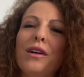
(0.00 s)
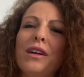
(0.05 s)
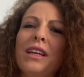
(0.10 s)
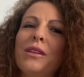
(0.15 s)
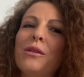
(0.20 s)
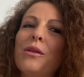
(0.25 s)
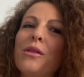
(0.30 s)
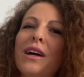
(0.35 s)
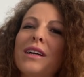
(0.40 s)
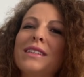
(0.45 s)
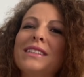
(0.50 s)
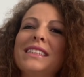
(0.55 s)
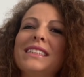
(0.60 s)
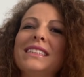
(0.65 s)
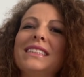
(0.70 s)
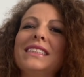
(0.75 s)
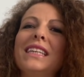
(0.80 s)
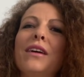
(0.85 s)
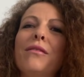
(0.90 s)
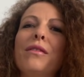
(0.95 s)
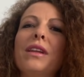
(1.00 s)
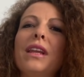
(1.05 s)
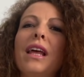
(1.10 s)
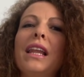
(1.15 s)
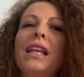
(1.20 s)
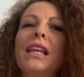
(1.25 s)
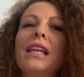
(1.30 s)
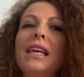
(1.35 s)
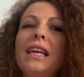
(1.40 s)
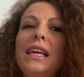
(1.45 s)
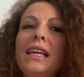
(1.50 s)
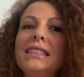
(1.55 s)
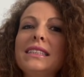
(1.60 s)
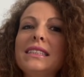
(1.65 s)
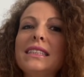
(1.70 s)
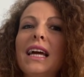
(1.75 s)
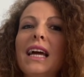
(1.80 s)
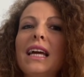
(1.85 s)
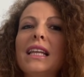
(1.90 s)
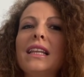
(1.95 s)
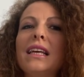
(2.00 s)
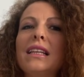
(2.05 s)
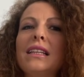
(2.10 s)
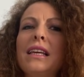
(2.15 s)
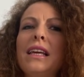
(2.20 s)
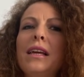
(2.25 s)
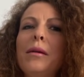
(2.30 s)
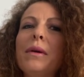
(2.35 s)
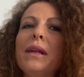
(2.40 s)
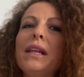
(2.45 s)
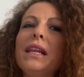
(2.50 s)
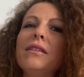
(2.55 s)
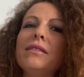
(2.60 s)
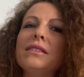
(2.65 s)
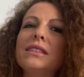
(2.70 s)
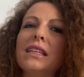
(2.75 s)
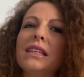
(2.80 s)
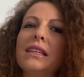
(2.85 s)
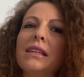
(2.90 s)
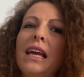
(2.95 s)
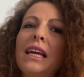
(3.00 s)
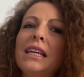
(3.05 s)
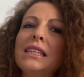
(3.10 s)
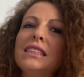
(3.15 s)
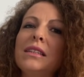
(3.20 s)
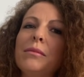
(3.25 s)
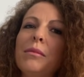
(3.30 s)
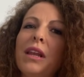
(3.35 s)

in 2007, and he said that he believes that AC